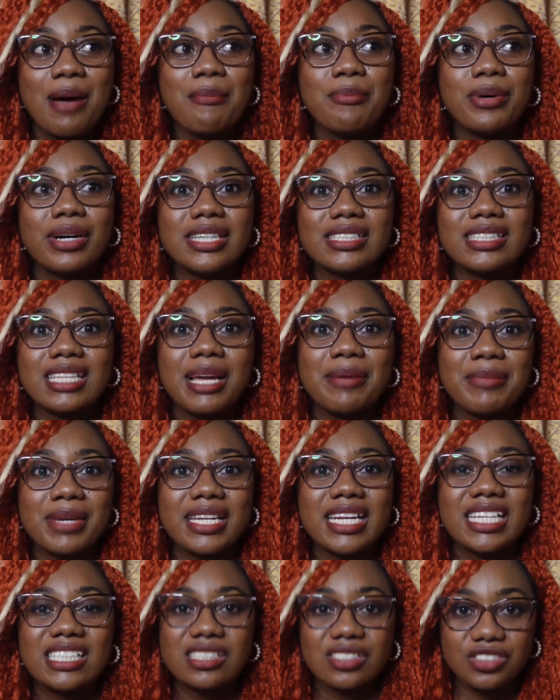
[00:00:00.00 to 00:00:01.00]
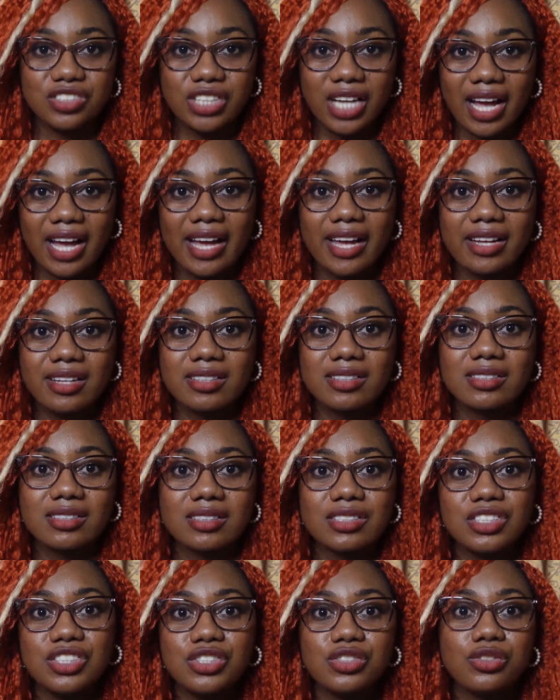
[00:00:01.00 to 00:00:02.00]
But I mean, as a child,
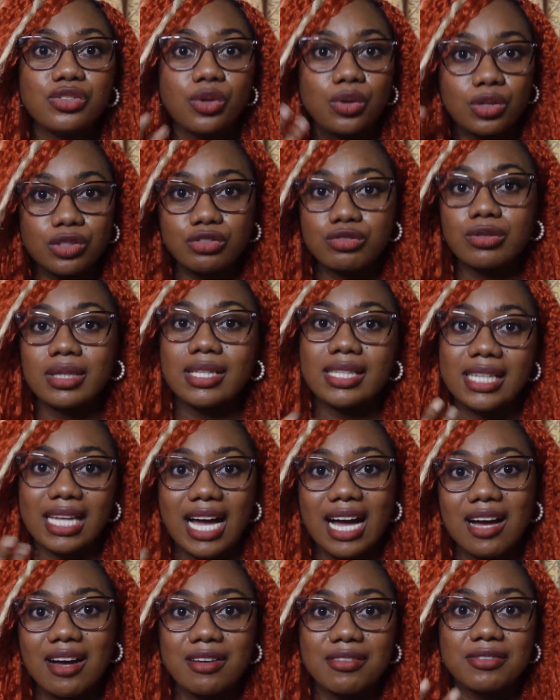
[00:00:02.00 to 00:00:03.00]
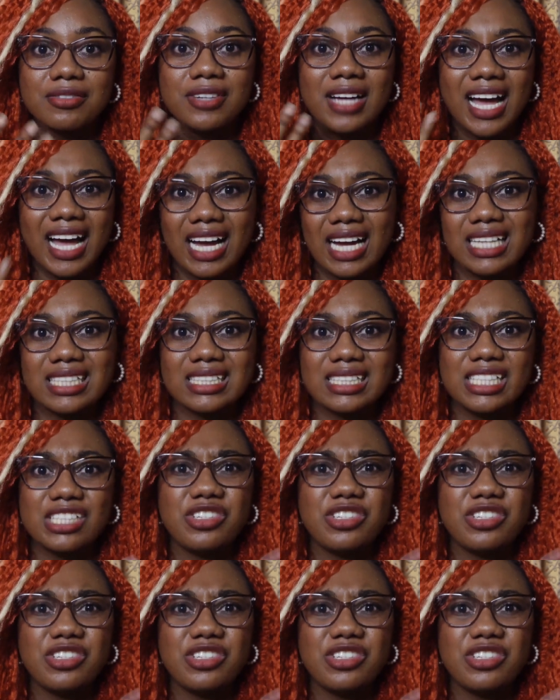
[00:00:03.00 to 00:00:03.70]
you don't really have acne,